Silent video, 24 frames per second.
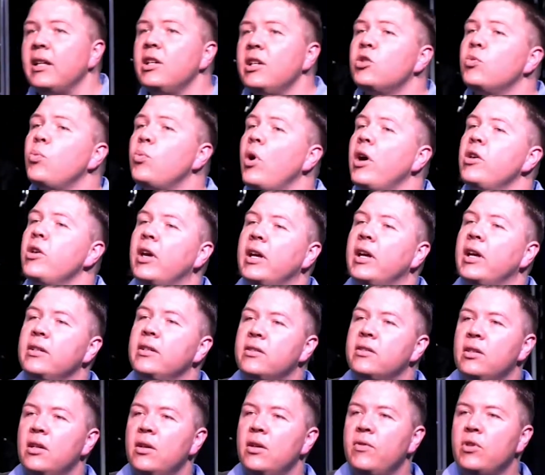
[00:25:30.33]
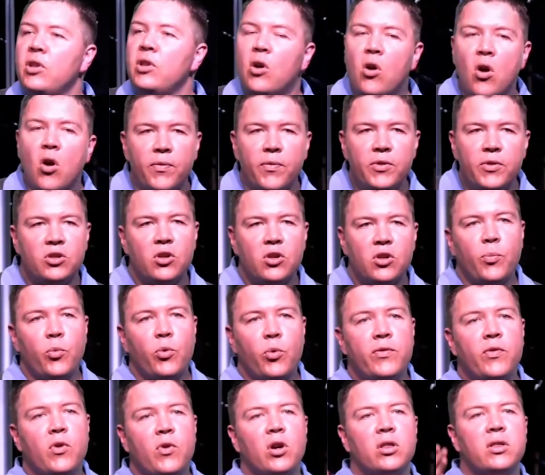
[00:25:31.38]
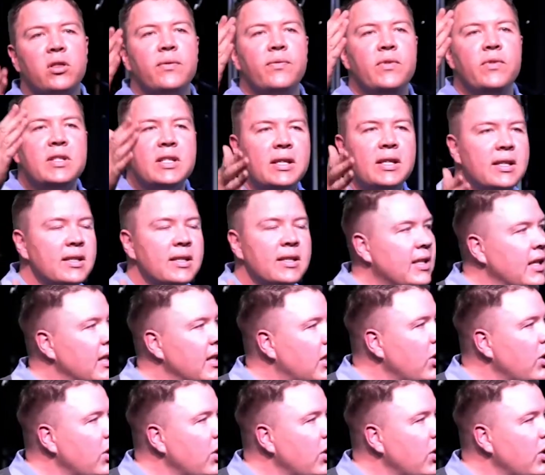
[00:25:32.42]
That is why you can serve in the coffee shop. We've got the visitor